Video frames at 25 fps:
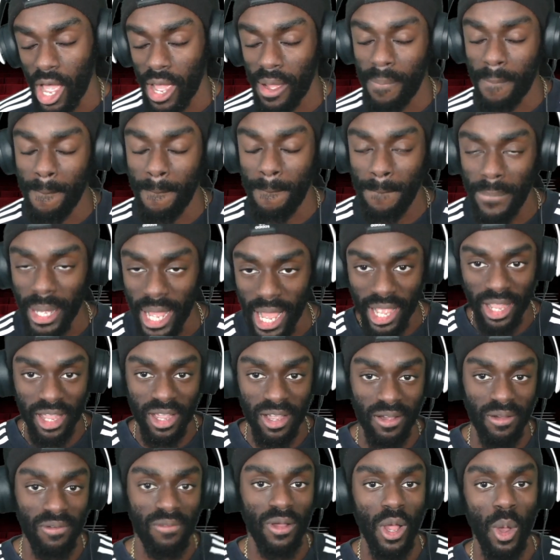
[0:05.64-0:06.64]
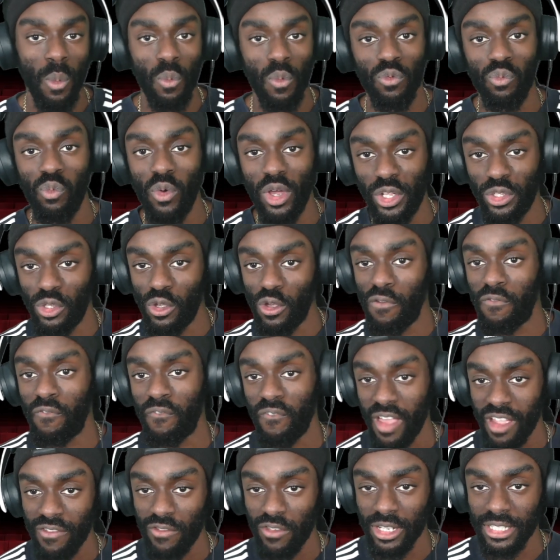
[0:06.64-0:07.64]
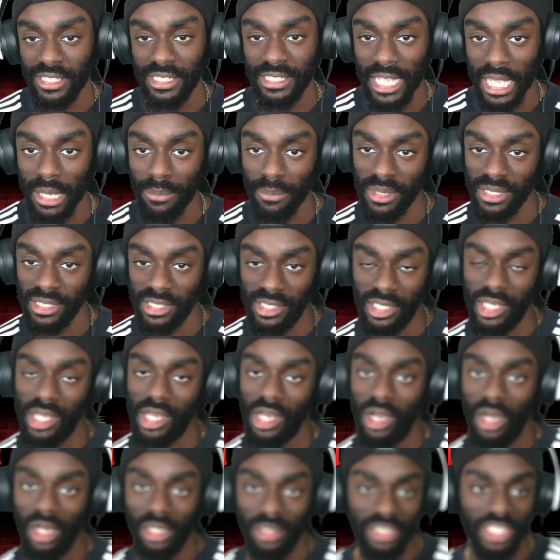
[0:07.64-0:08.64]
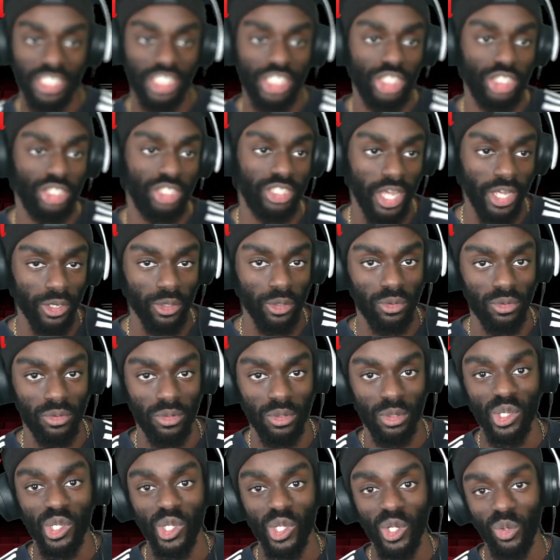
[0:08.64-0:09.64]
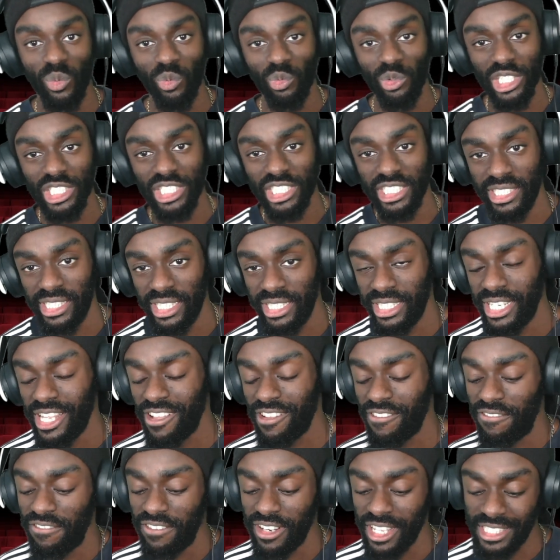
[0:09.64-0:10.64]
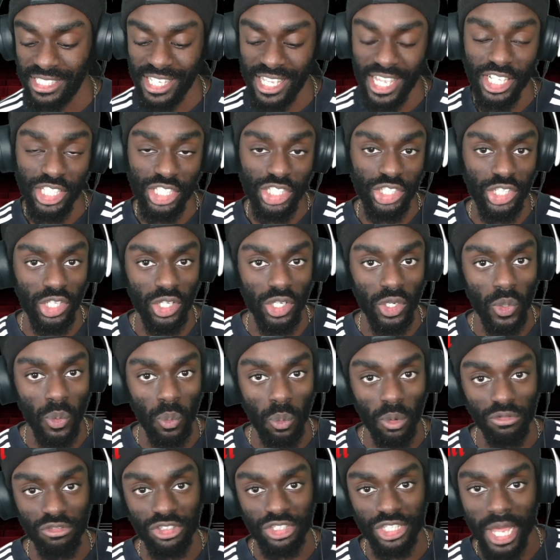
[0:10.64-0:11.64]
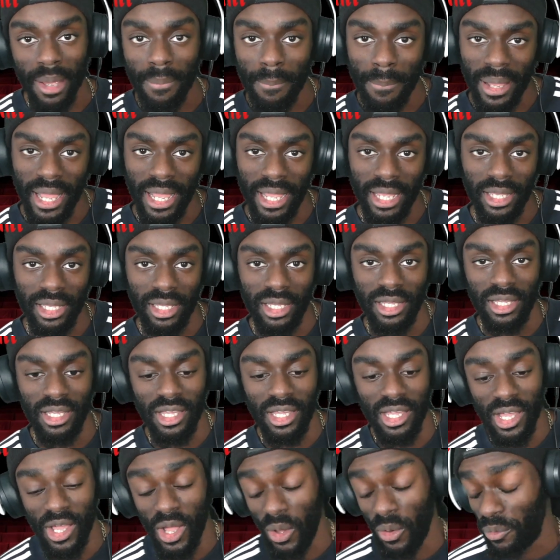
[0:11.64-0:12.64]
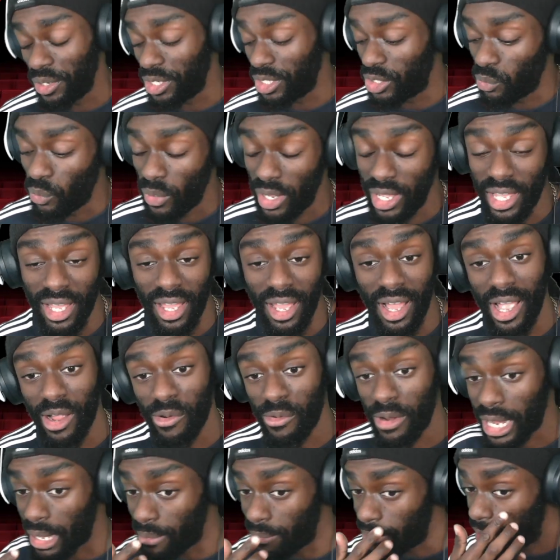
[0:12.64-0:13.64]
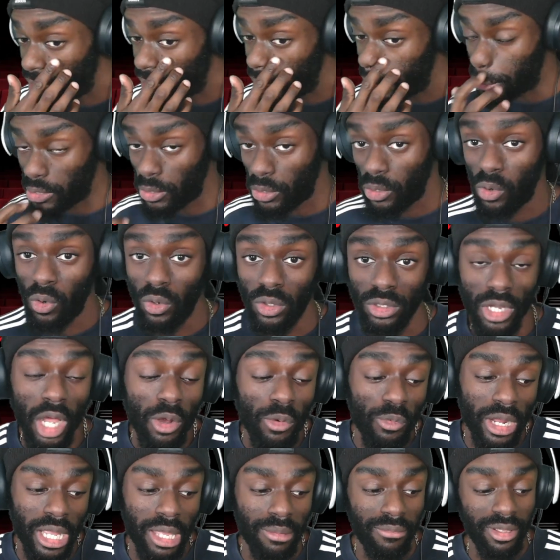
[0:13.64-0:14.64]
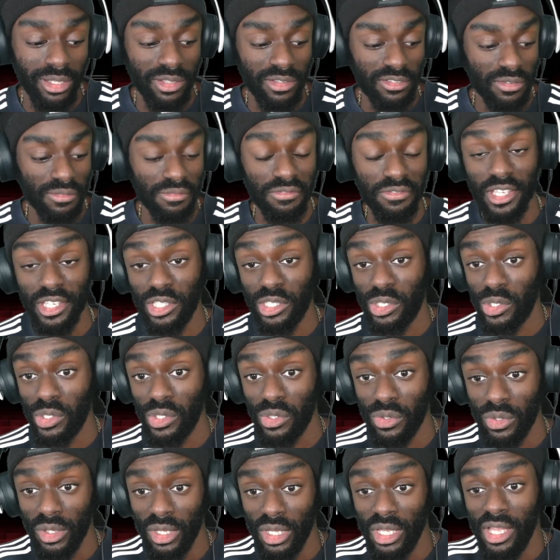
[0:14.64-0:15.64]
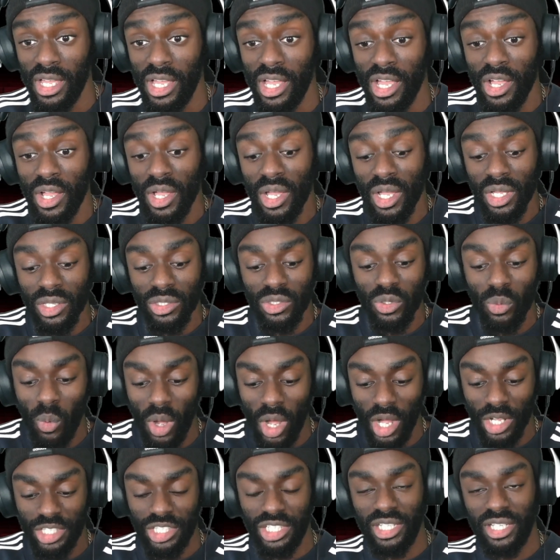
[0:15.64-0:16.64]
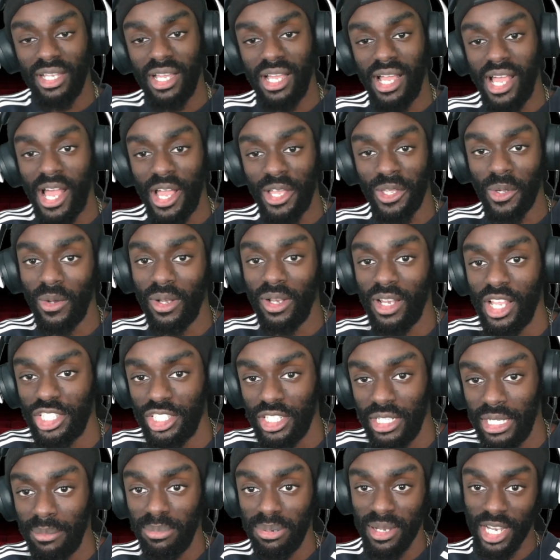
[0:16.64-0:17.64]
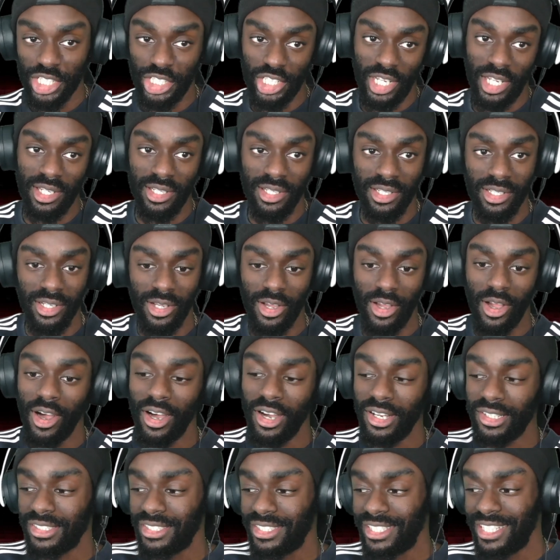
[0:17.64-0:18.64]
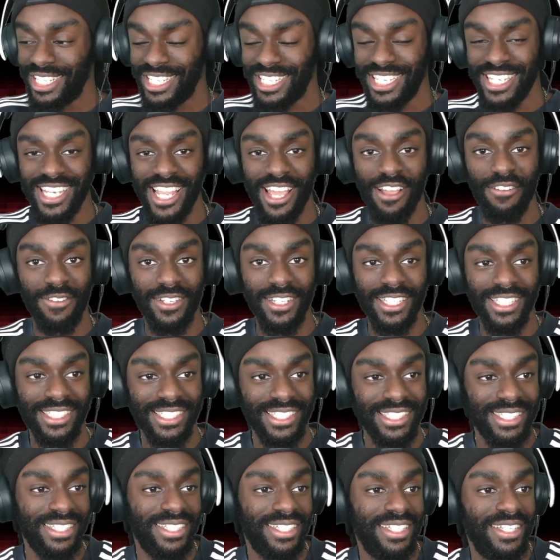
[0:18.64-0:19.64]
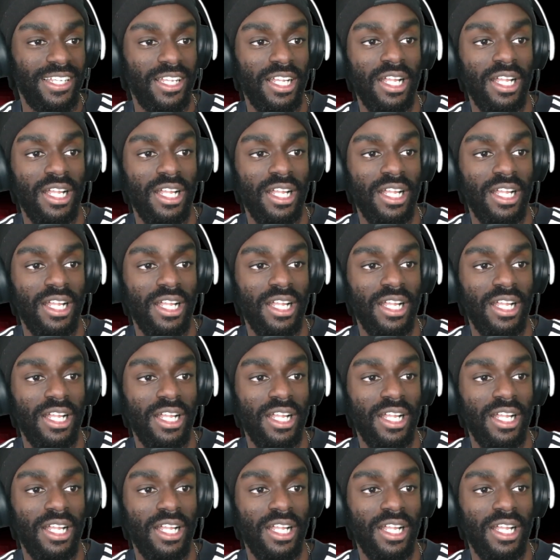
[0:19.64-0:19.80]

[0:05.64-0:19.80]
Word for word: I am back with one of your favorite segments here on this channel, which is the Netflix and Chill with JamPak, which where I recommend or not recommend some things to you to watch at your leisurely pleasure on Netflix.